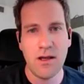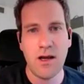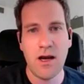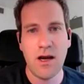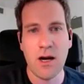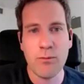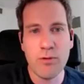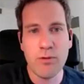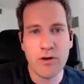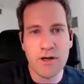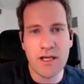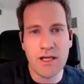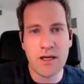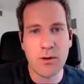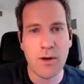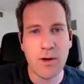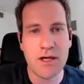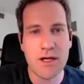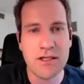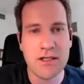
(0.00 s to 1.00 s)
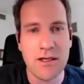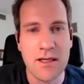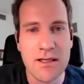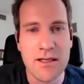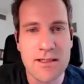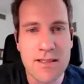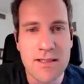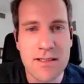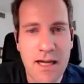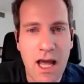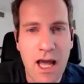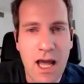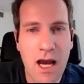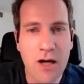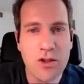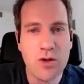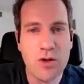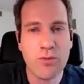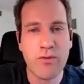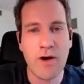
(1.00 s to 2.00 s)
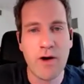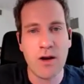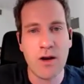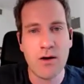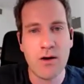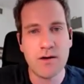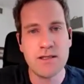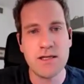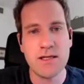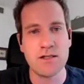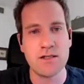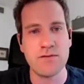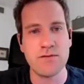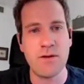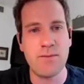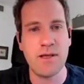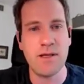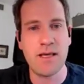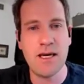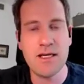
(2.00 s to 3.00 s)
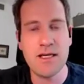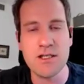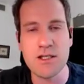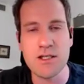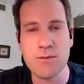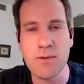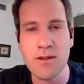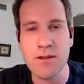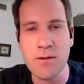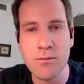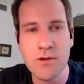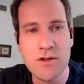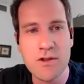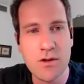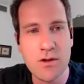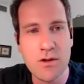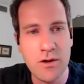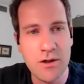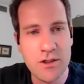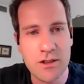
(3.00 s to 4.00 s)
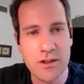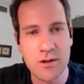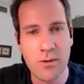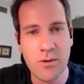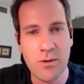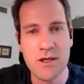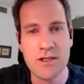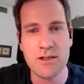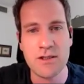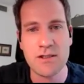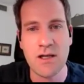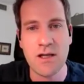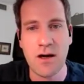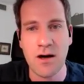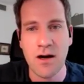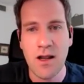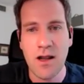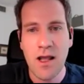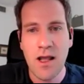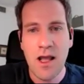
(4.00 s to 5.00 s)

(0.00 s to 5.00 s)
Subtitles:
Our burning question is not how to prioritize replications, but the most urgent questions are,